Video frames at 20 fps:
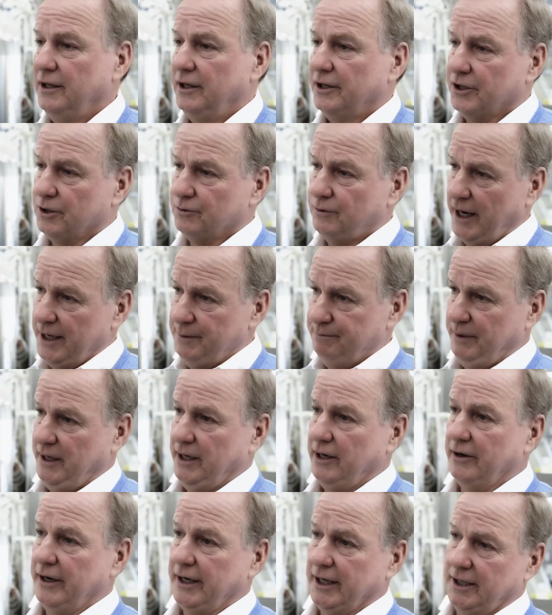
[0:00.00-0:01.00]
The right
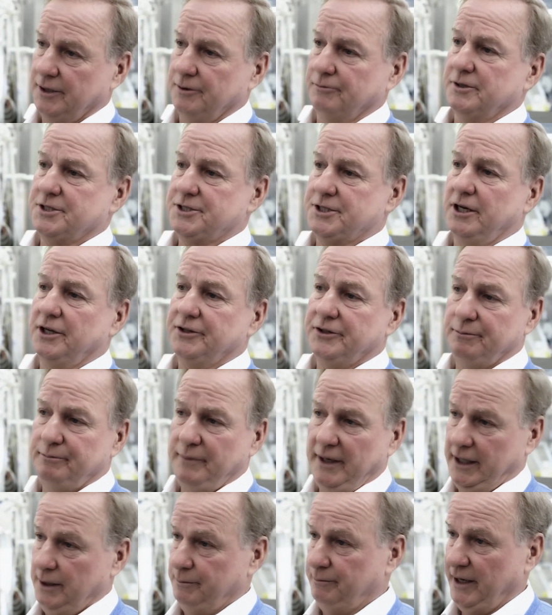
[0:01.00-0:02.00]
pairing can result in
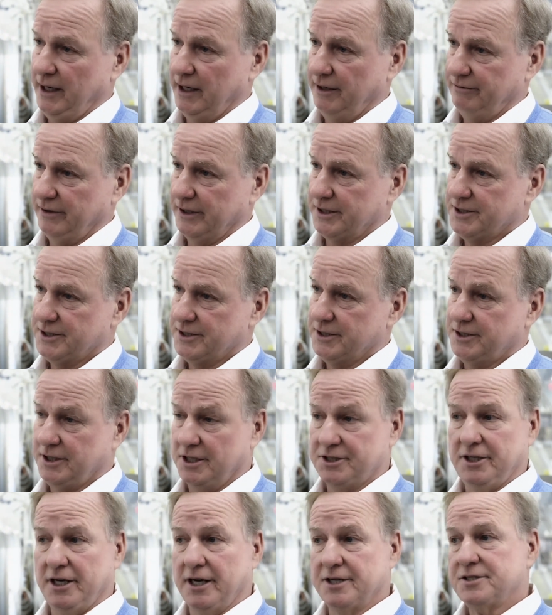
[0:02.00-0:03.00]
many benefits,
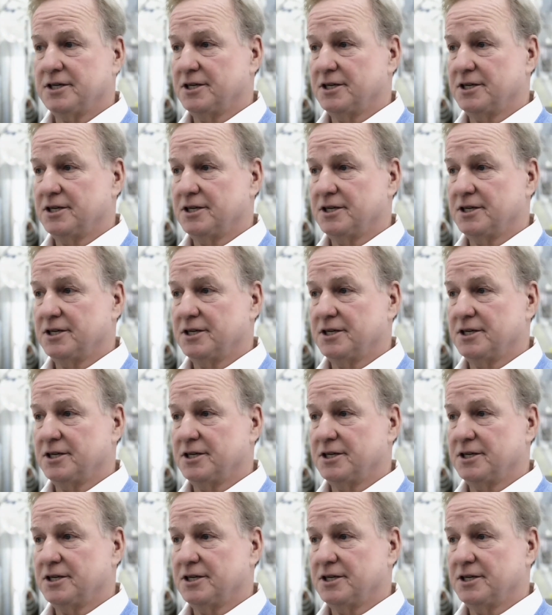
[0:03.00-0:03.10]
such as